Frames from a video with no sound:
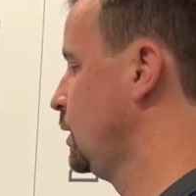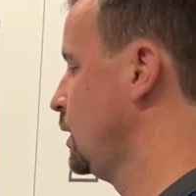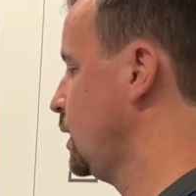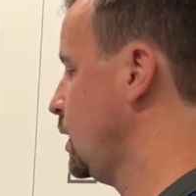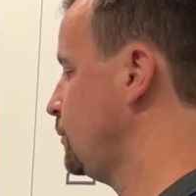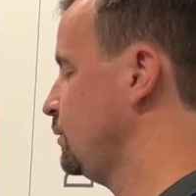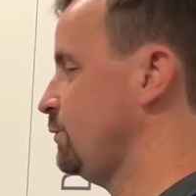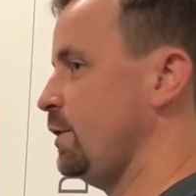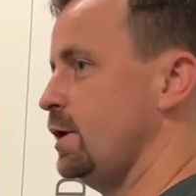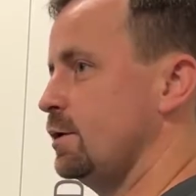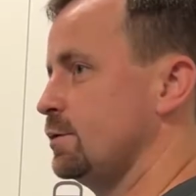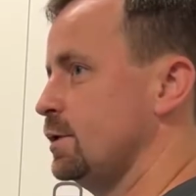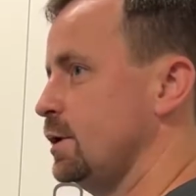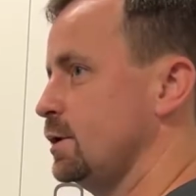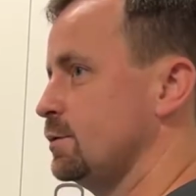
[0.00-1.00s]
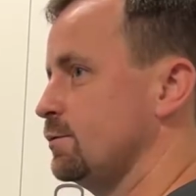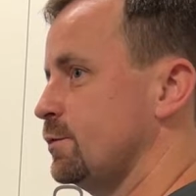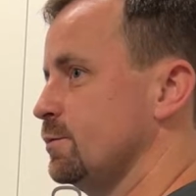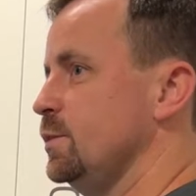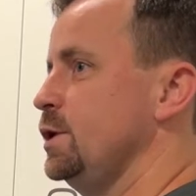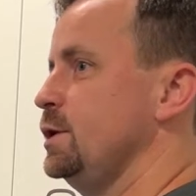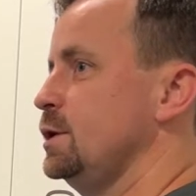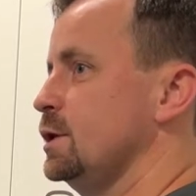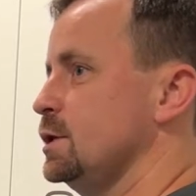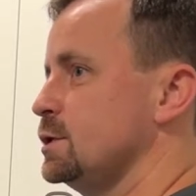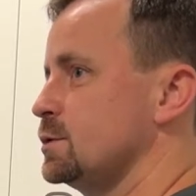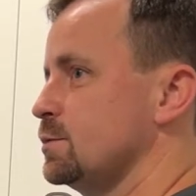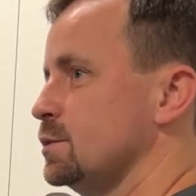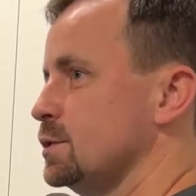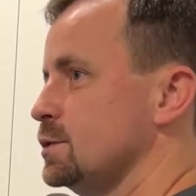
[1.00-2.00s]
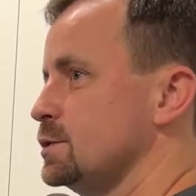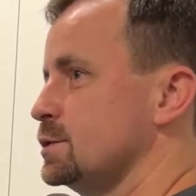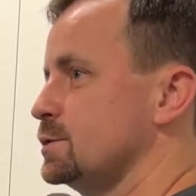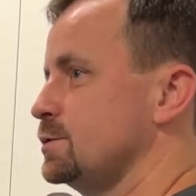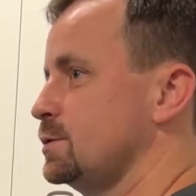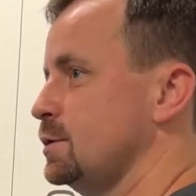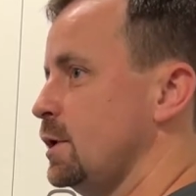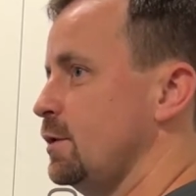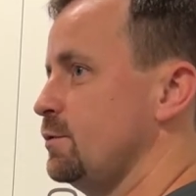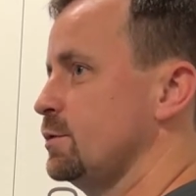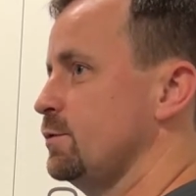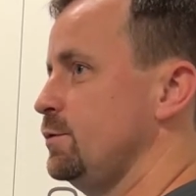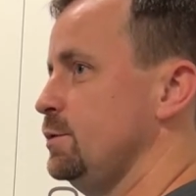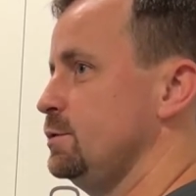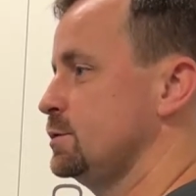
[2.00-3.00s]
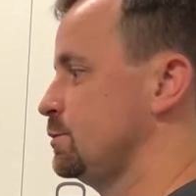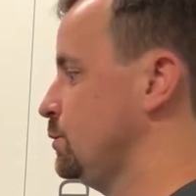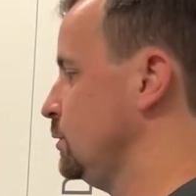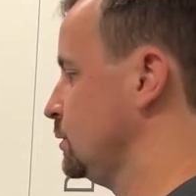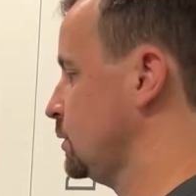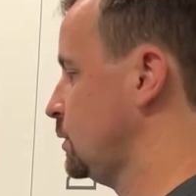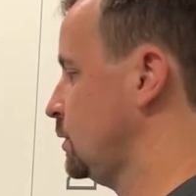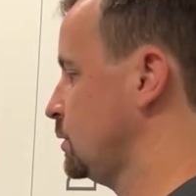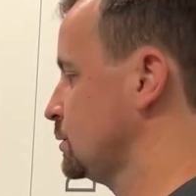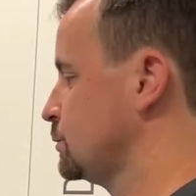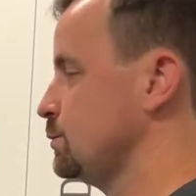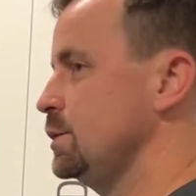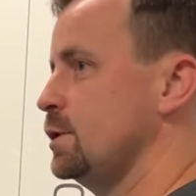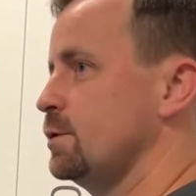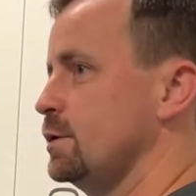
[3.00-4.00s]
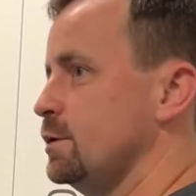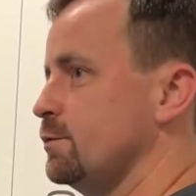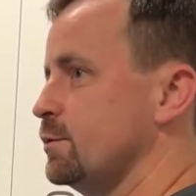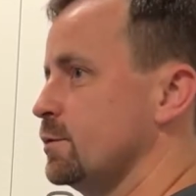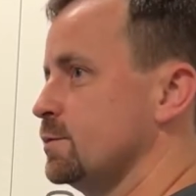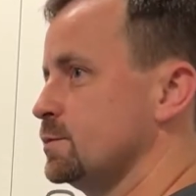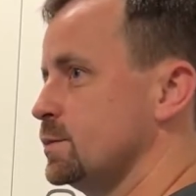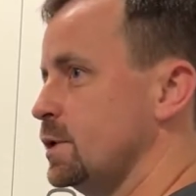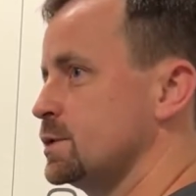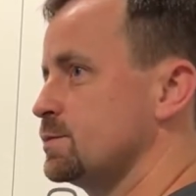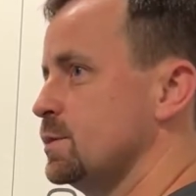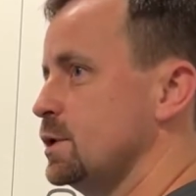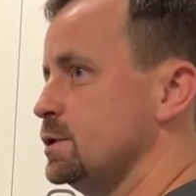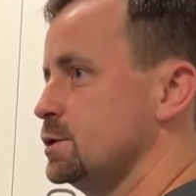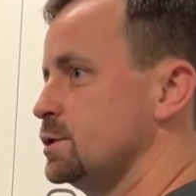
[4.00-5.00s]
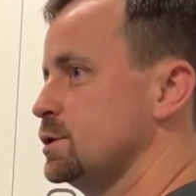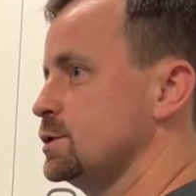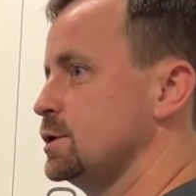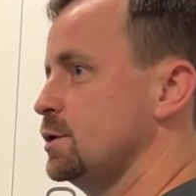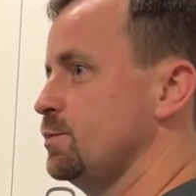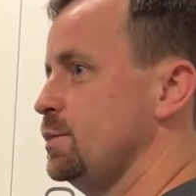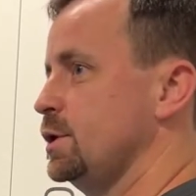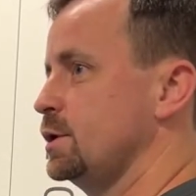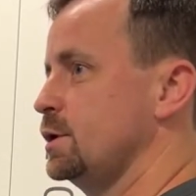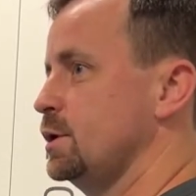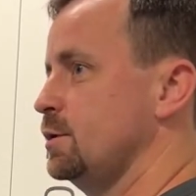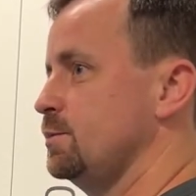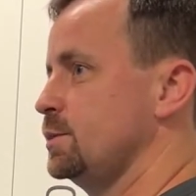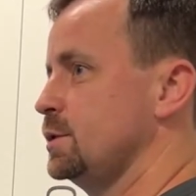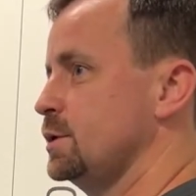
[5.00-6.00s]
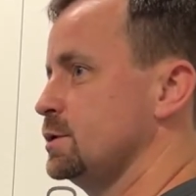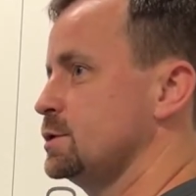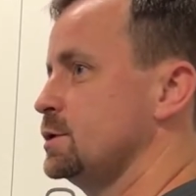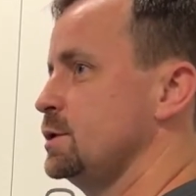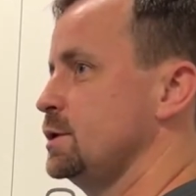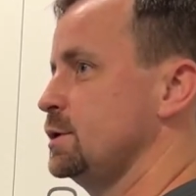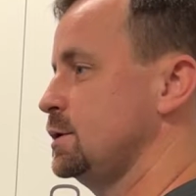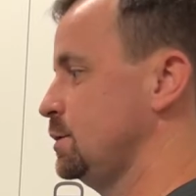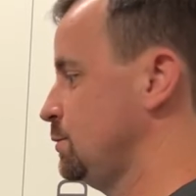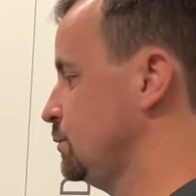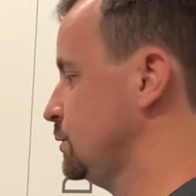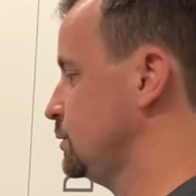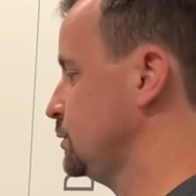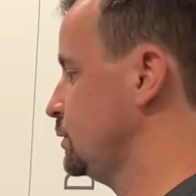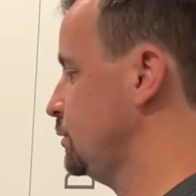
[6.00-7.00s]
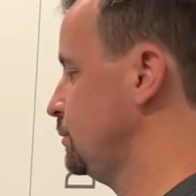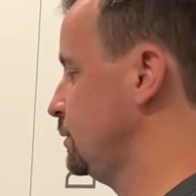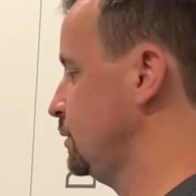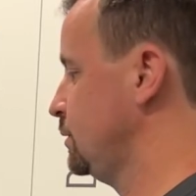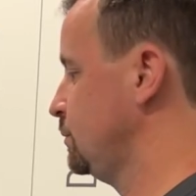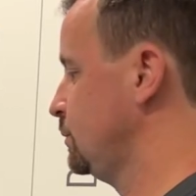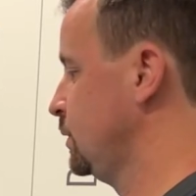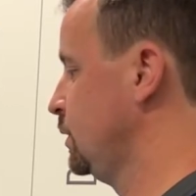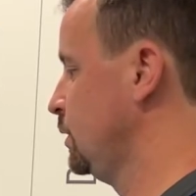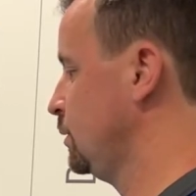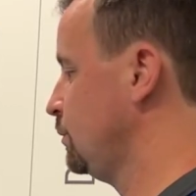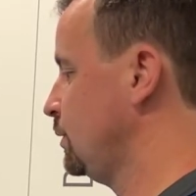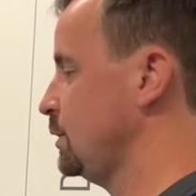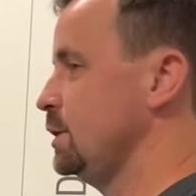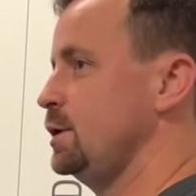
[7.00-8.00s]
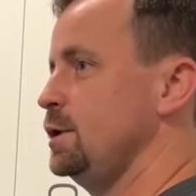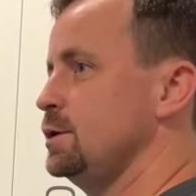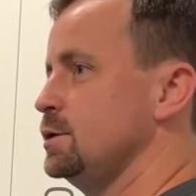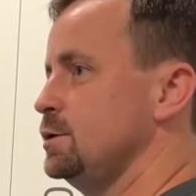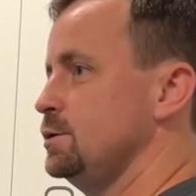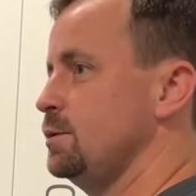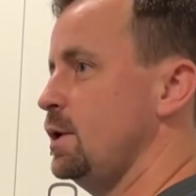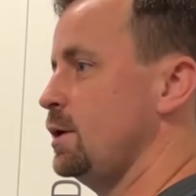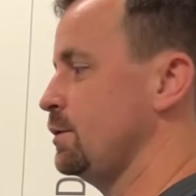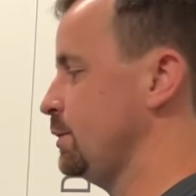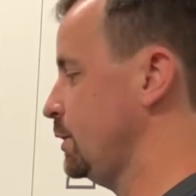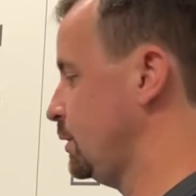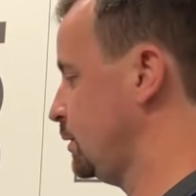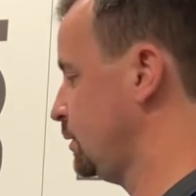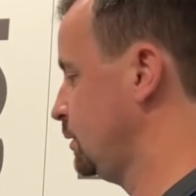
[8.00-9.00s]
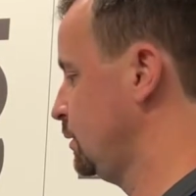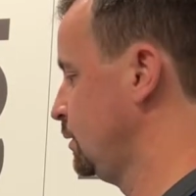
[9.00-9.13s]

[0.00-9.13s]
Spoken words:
And we found that for many customers, after a few support calls, we don't hear from them as much because they're picking up and they're seeing and we're showing them what they need to do out there.